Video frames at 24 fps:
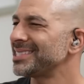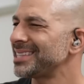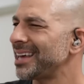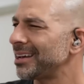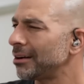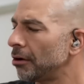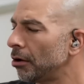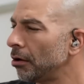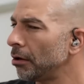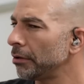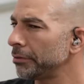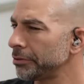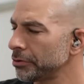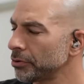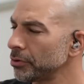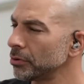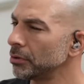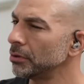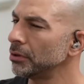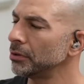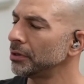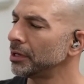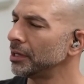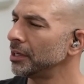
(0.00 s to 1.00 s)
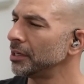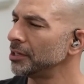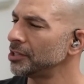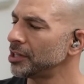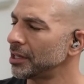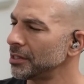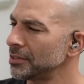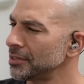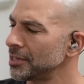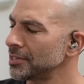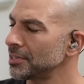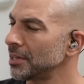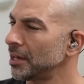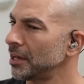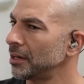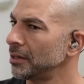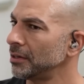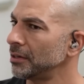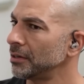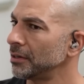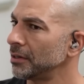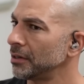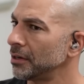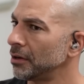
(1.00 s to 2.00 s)
And is that all through gluconeogenesis,
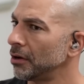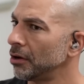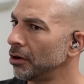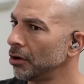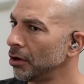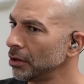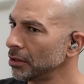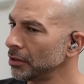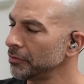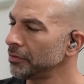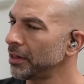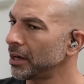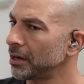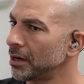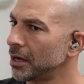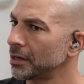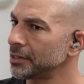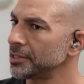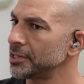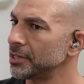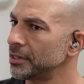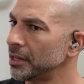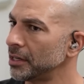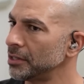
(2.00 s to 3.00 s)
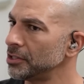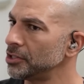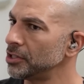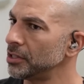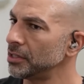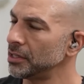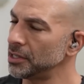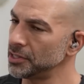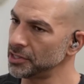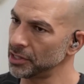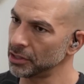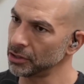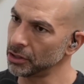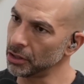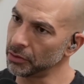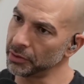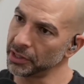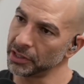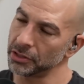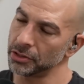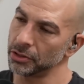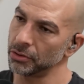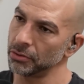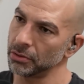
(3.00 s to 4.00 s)
Lane? All of that oxidation, is it
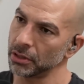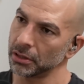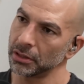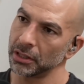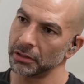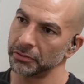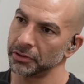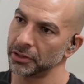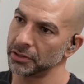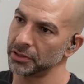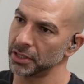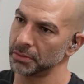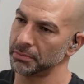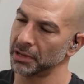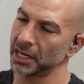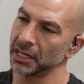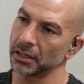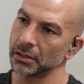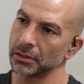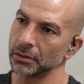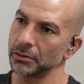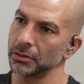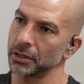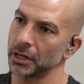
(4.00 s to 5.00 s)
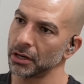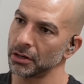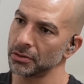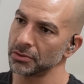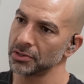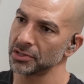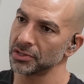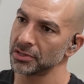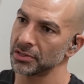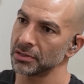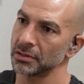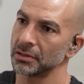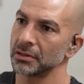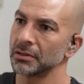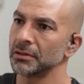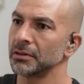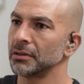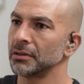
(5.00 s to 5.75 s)
going to the liver to make glucose?